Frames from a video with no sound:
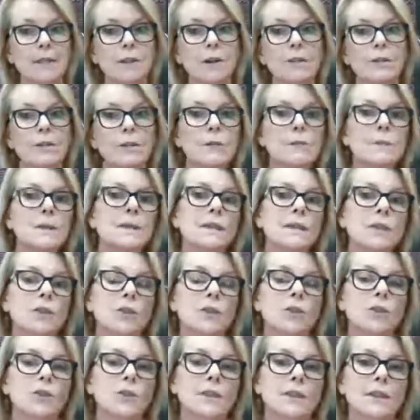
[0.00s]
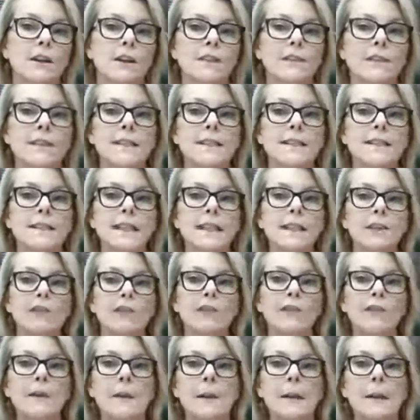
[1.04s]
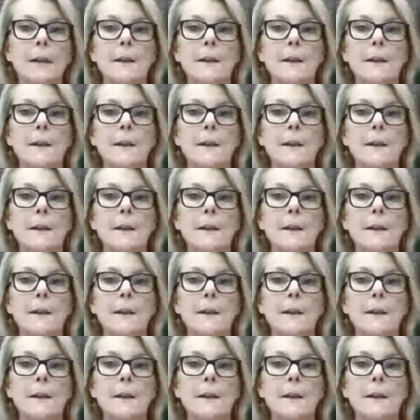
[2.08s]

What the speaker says: So if you position yourself instead of,